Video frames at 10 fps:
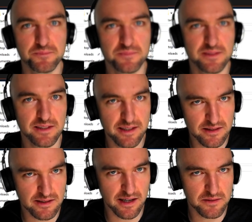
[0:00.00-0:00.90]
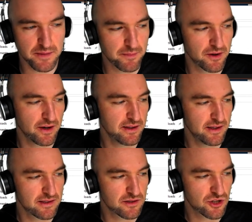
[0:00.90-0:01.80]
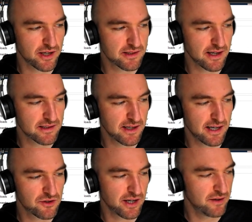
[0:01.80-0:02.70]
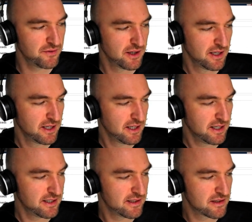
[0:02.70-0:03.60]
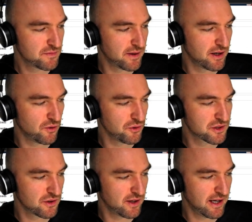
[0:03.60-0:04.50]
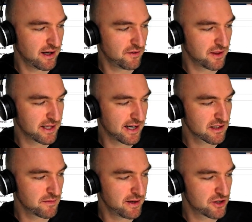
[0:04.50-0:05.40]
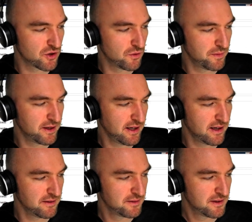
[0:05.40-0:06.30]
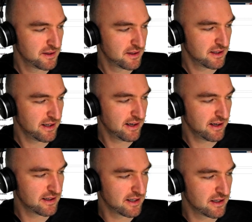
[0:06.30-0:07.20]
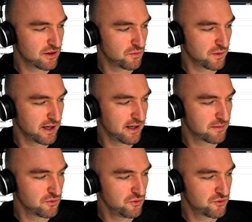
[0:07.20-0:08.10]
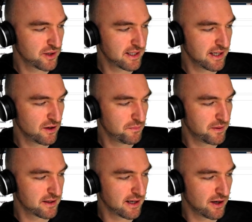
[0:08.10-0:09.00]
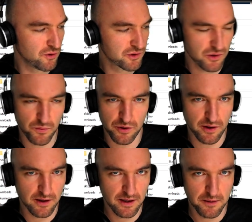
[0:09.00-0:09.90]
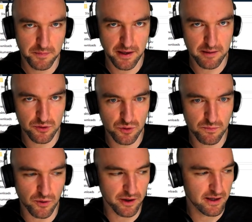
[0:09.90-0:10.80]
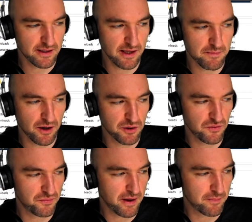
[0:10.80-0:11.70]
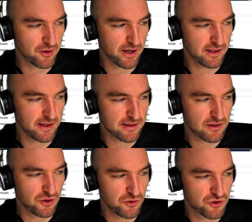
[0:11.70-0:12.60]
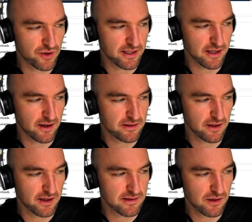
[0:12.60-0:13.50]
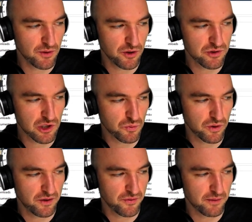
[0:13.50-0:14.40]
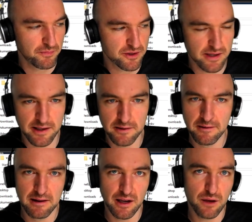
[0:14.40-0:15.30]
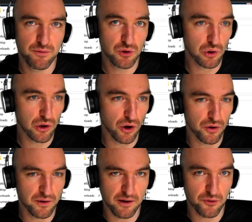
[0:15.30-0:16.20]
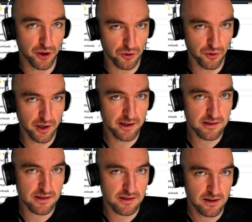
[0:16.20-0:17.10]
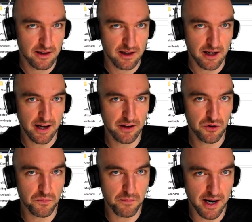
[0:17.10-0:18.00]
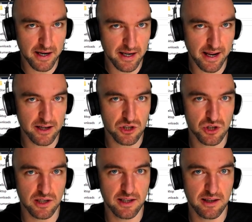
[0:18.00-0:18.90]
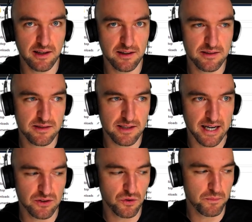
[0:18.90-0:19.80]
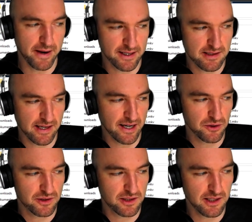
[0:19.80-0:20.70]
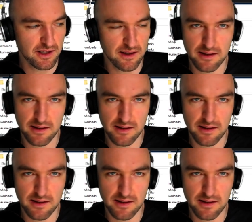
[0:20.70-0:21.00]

decent size memory, decent size hard drive. And this is why I also have the task manager open here. And I don't know why it moved right now, but I also want to be able to monitor the amount of memory that's used right now. As you can see, we're using 24%. If you do long recordings, you might actually start to max out the